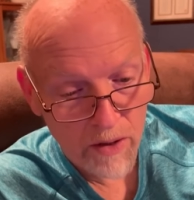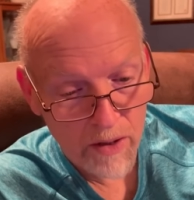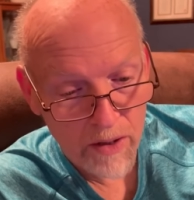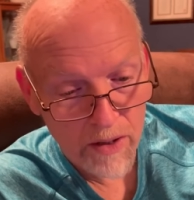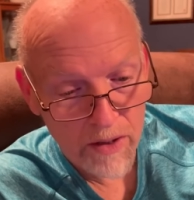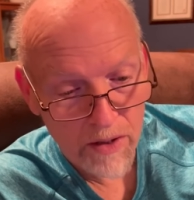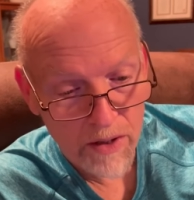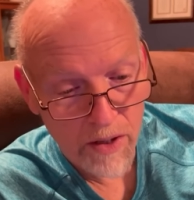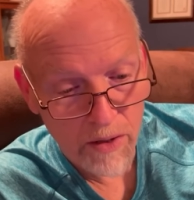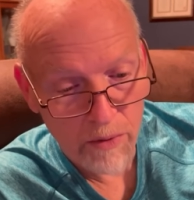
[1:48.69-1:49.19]

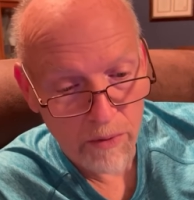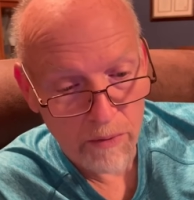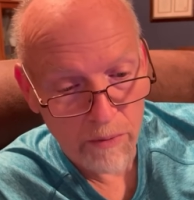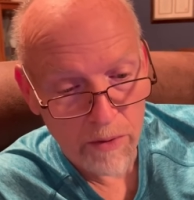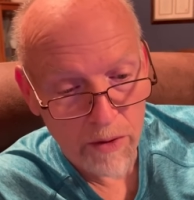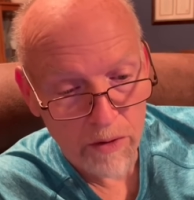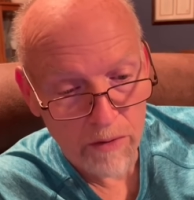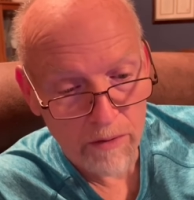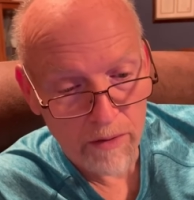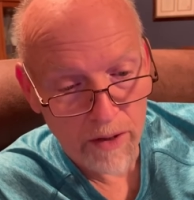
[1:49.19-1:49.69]
does he
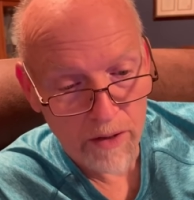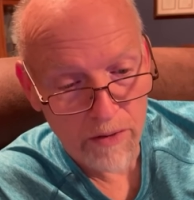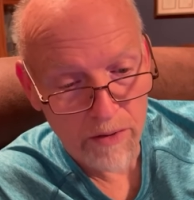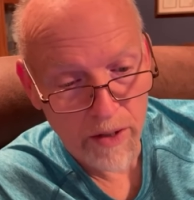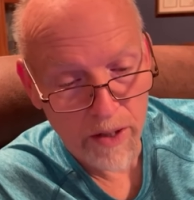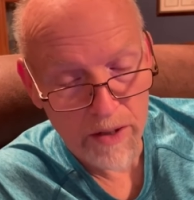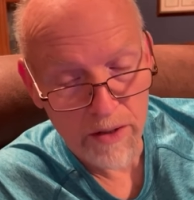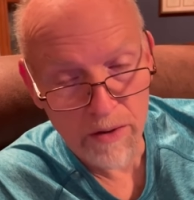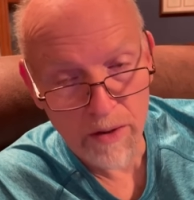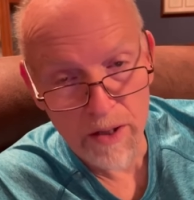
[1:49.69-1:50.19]
remove our
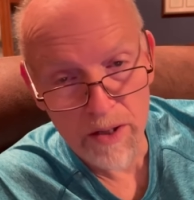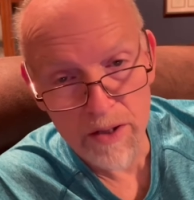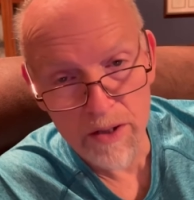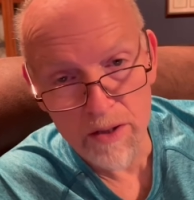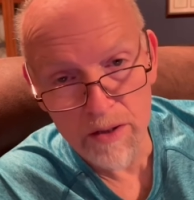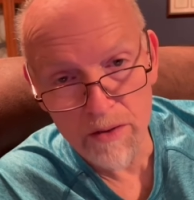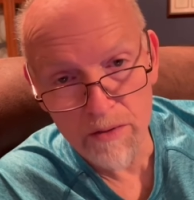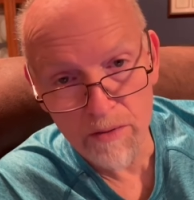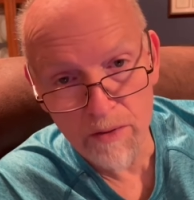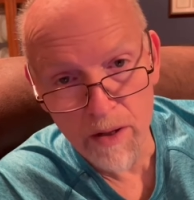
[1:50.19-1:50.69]

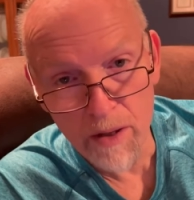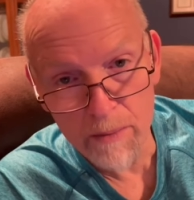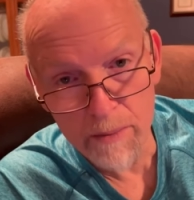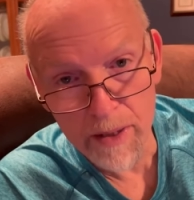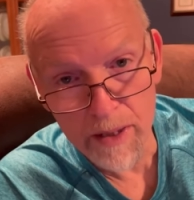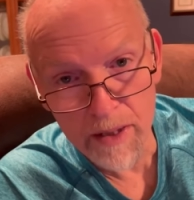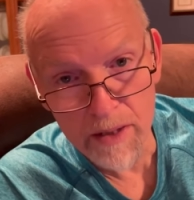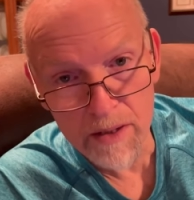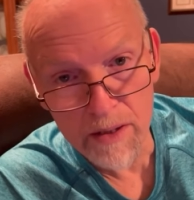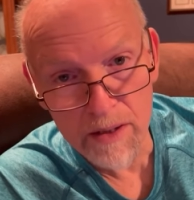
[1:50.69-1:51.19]
transgressions from
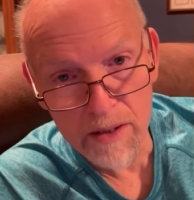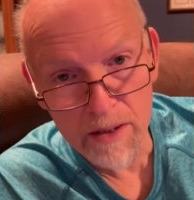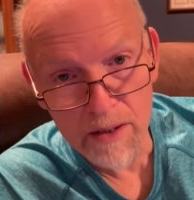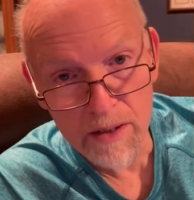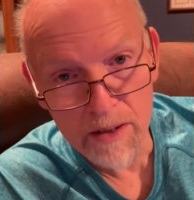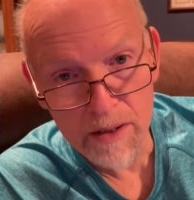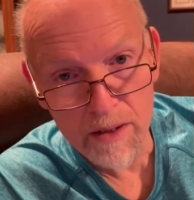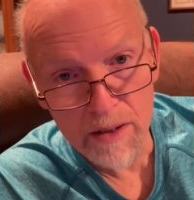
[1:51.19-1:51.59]
us.